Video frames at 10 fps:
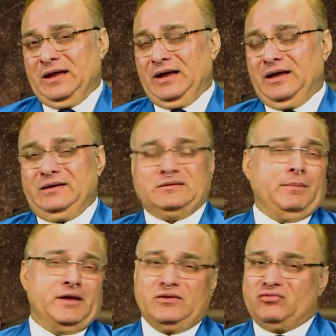uh, and
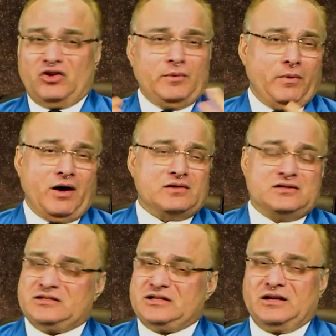coming in three parts.
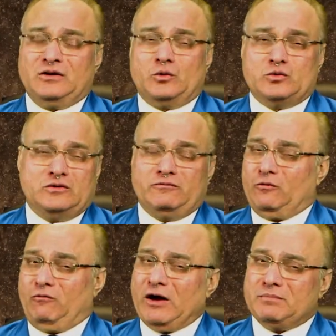This is a conclusion
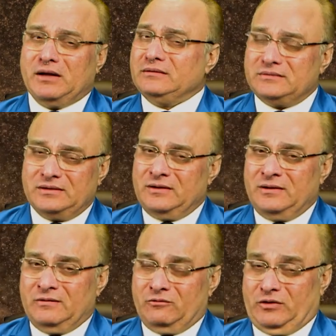for one month,
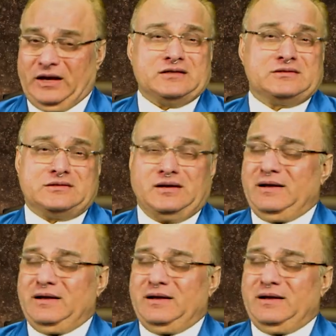for next